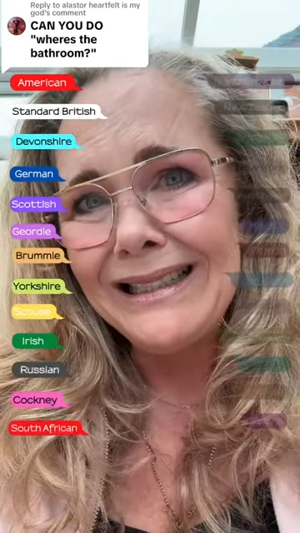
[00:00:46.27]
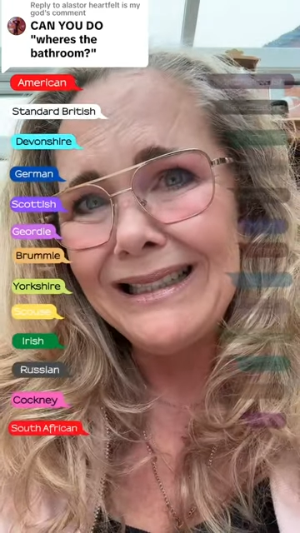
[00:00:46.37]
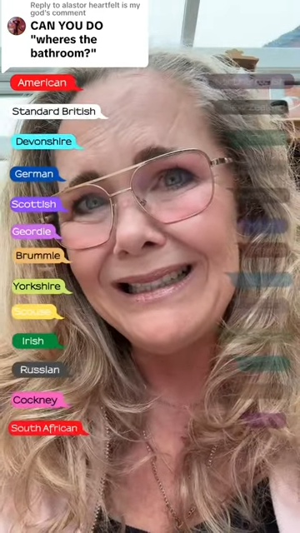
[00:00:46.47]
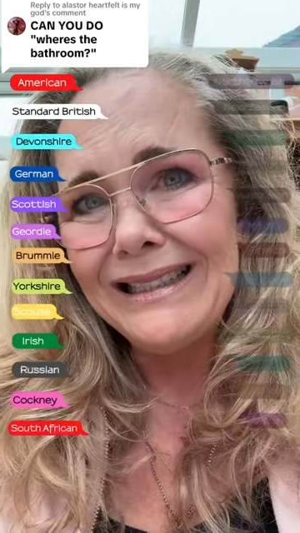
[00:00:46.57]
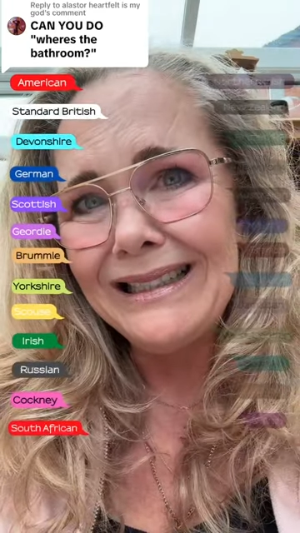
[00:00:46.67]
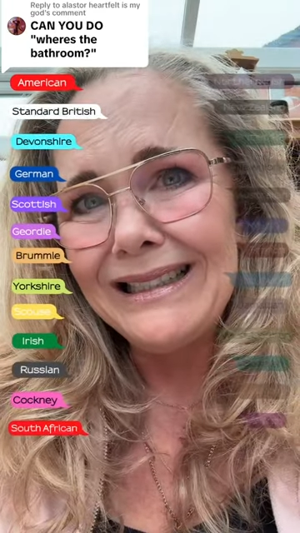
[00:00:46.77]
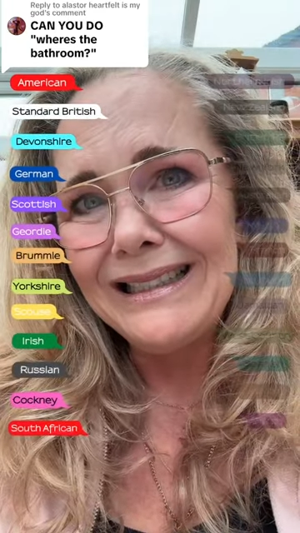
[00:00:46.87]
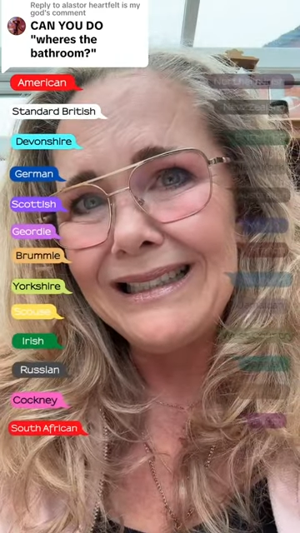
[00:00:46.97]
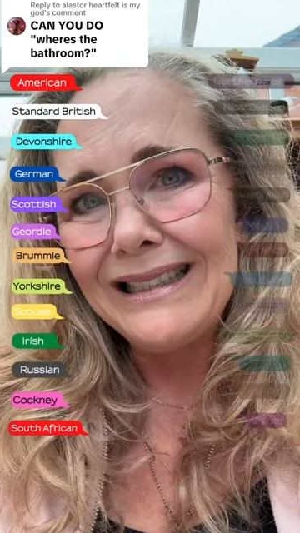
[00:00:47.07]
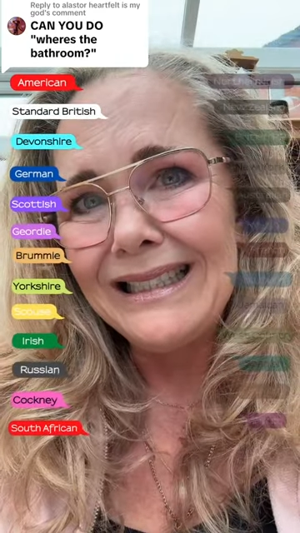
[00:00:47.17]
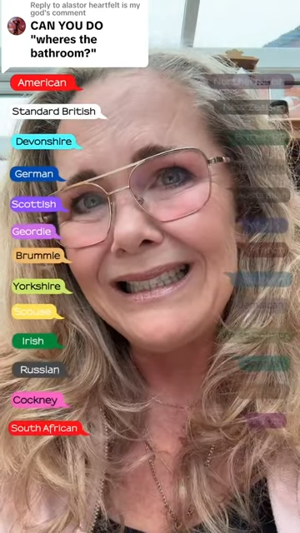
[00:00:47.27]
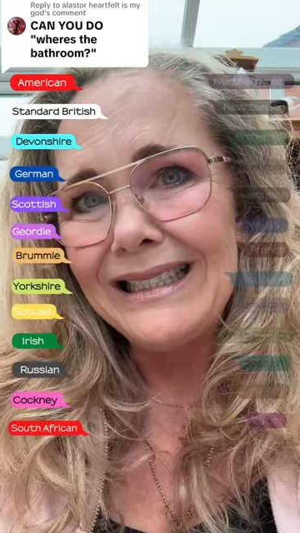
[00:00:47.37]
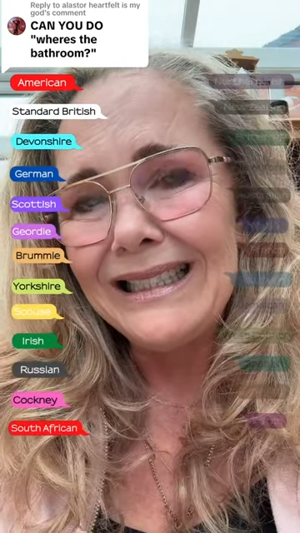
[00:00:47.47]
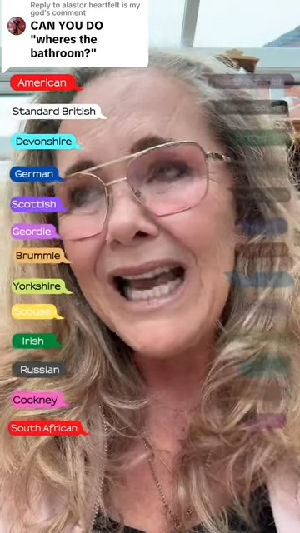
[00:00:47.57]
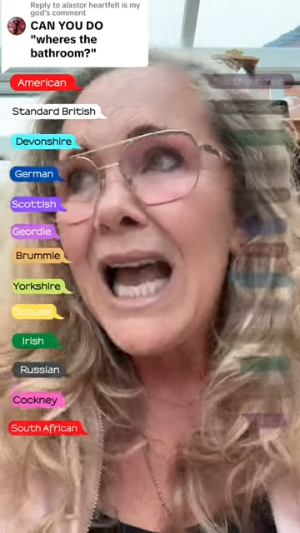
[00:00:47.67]
South
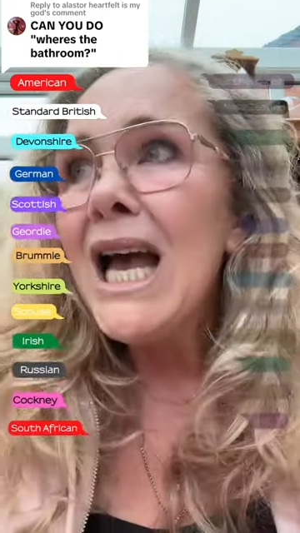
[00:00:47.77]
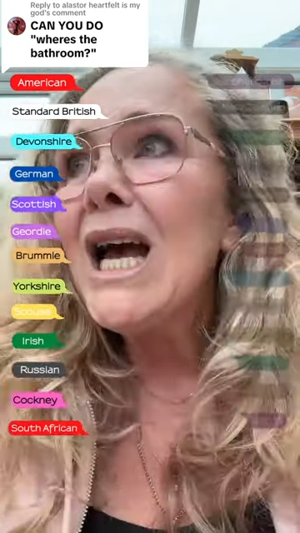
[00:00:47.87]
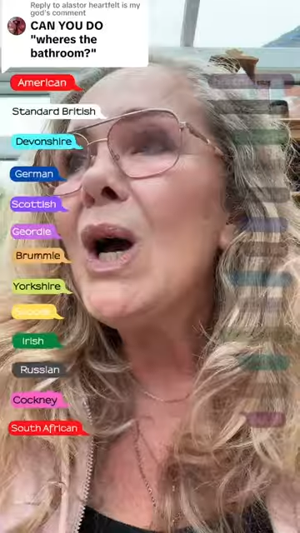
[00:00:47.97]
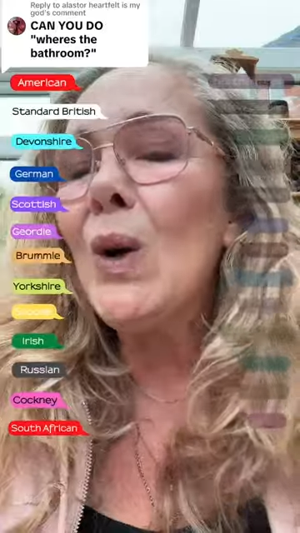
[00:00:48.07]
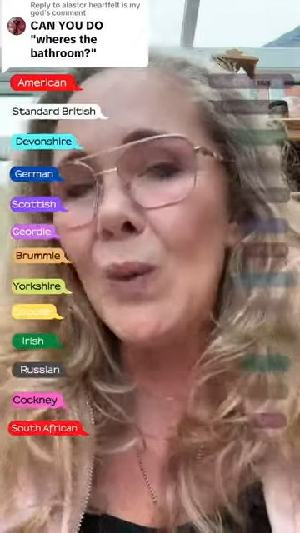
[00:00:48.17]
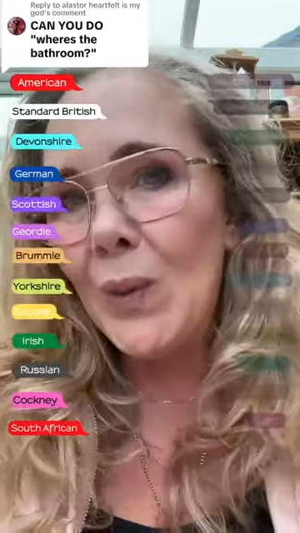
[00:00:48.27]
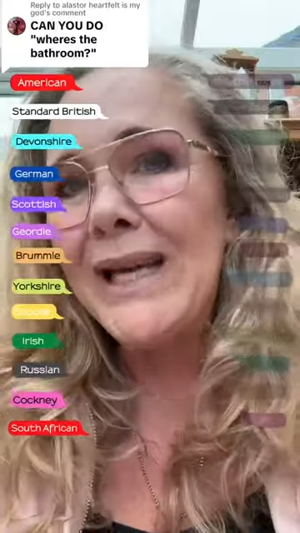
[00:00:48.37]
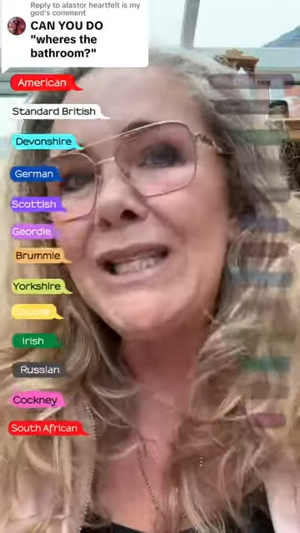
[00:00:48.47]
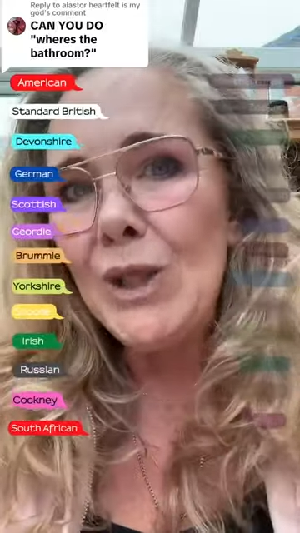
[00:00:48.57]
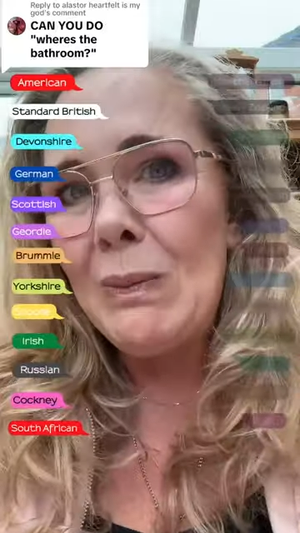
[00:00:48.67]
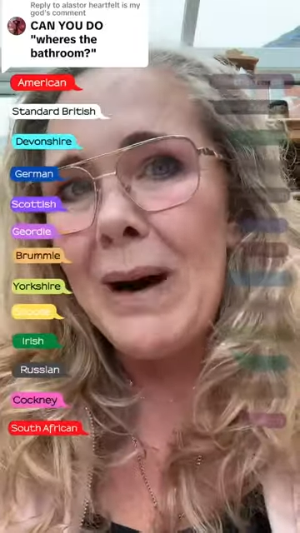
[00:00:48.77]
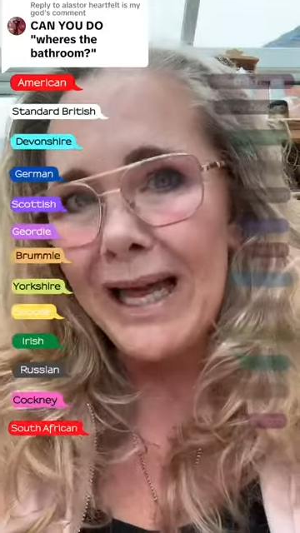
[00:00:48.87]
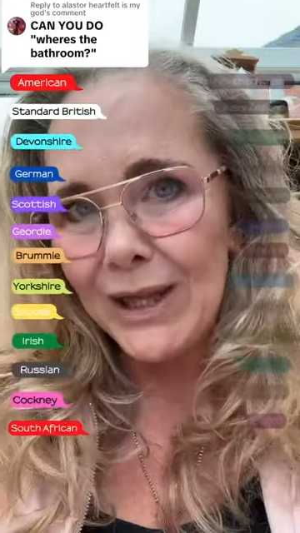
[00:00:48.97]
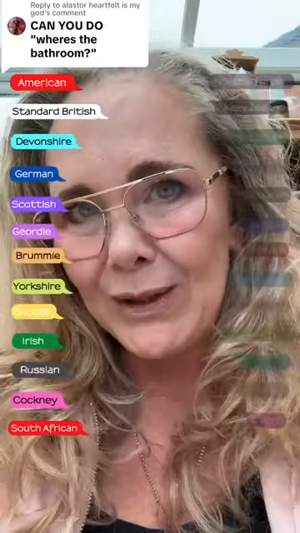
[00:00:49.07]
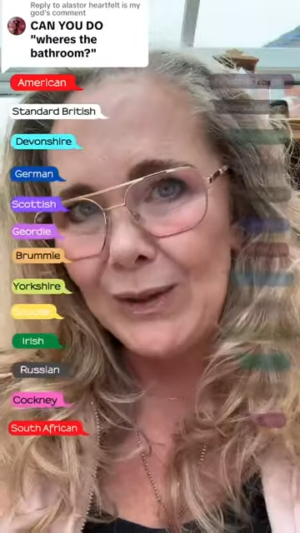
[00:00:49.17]
African. Where's your
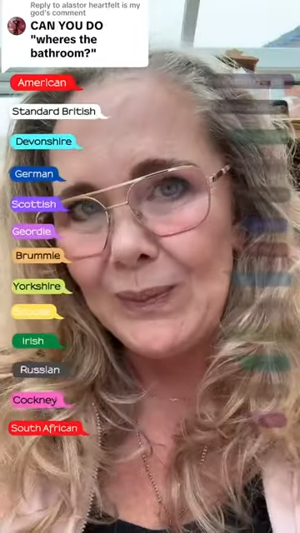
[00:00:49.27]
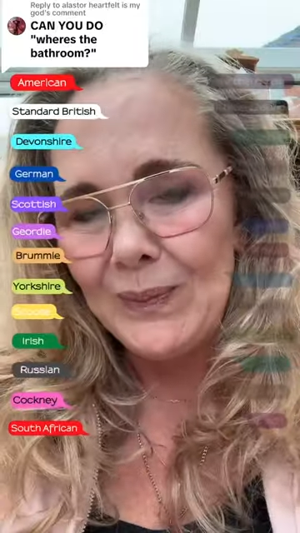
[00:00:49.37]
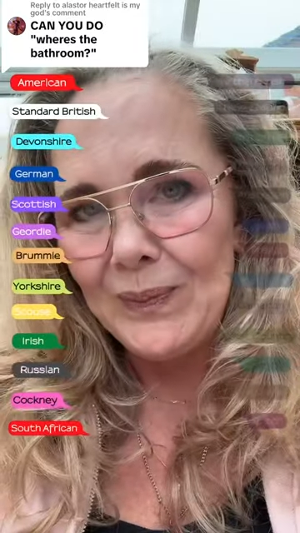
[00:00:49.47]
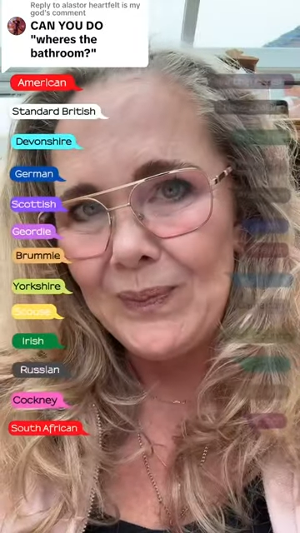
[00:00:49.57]
bathroom?